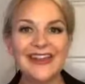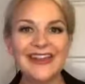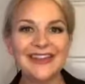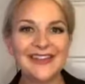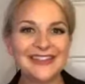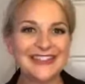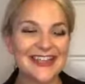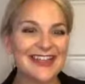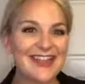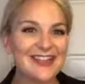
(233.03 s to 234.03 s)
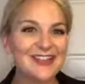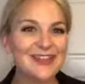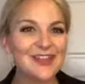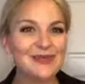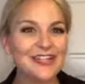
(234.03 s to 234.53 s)
Hello, Angela. You
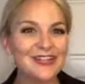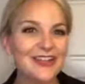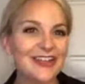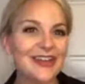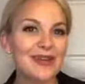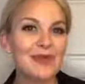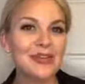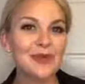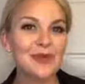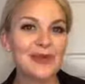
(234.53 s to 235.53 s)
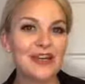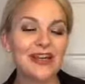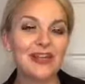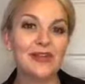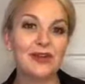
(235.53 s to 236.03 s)
should be exfoliating much more
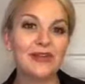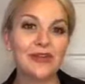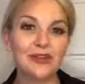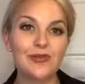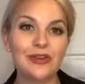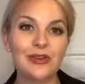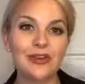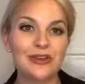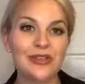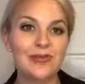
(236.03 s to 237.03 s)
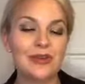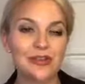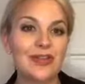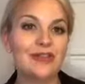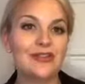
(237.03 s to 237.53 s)
throughout the humid periods to make
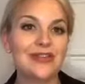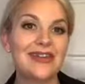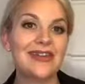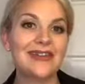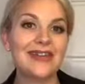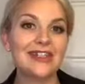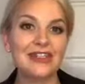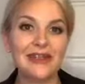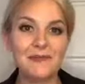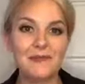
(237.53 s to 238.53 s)
sure that your skin is actually